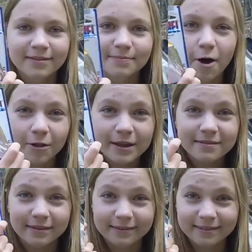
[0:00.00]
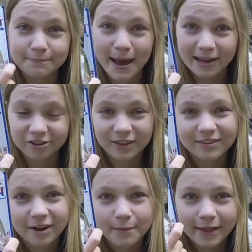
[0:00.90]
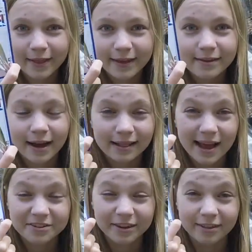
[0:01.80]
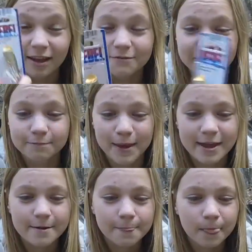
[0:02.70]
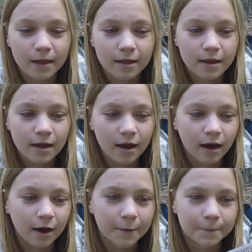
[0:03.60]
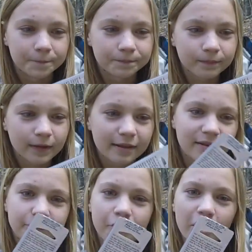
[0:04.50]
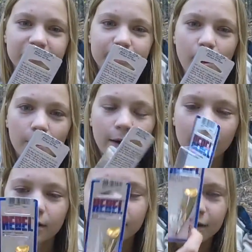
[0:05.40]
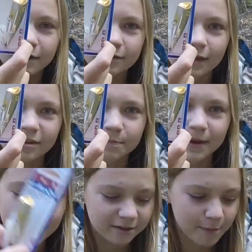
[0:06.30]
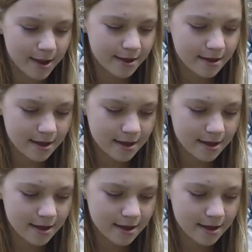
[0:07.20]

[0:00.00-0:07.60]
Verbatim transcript: Smallies smashed this on my lake. I actually love this bait. Um, And Foxy Mama. Nice bait, nice bait.